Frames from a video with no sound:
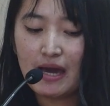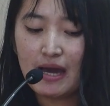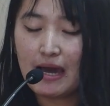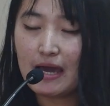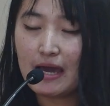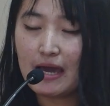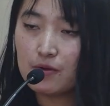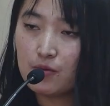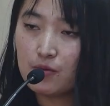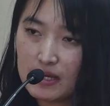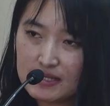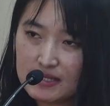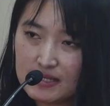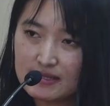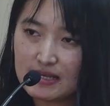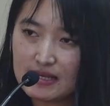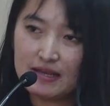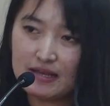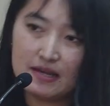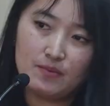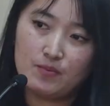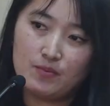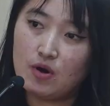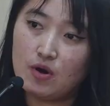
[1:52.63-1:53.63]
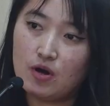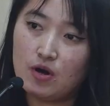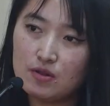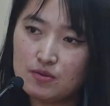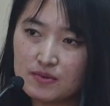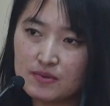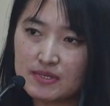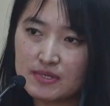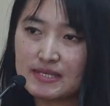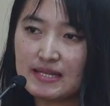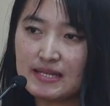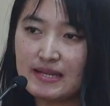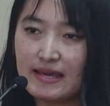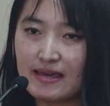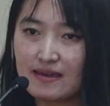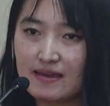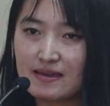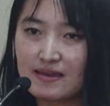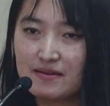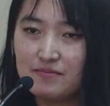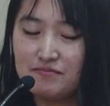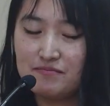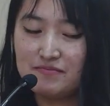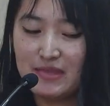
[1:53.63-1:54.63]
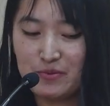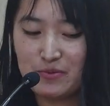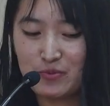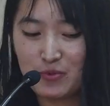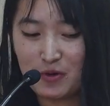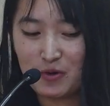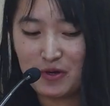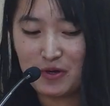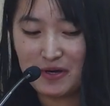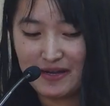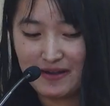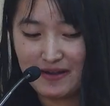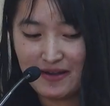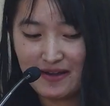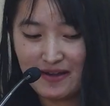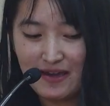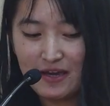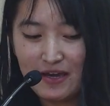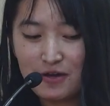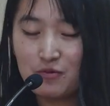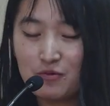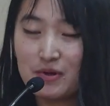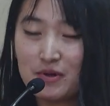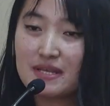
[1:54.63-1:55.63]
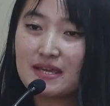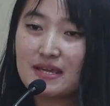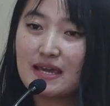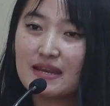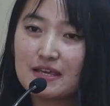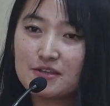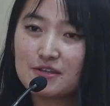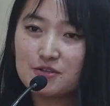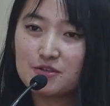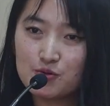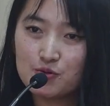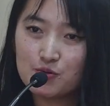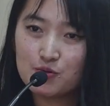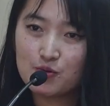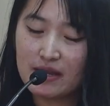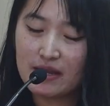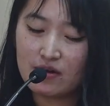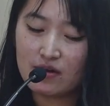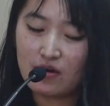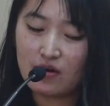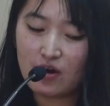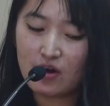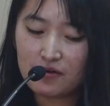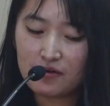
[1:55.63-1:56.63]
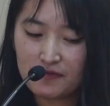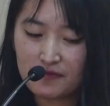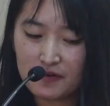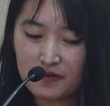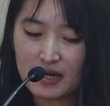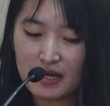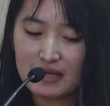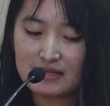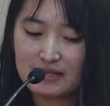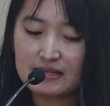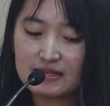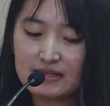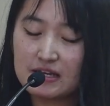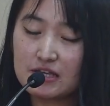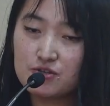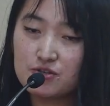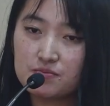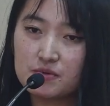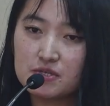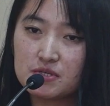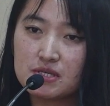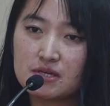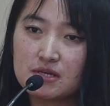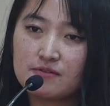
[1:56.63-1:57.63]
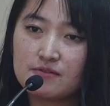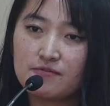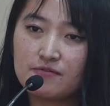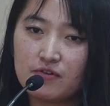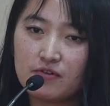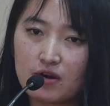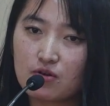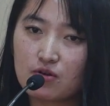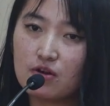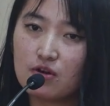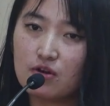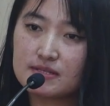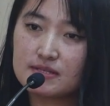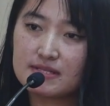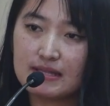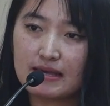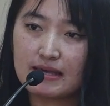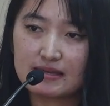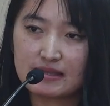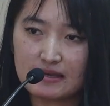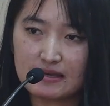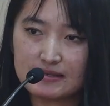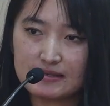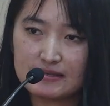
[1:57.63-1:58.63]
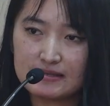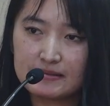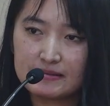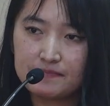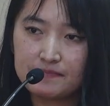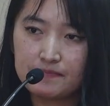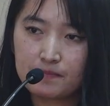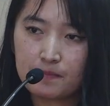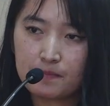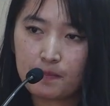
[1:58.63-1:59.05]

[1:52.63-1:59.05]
I was and am always like, number one, what can I do and offer as an individual for a cause like this?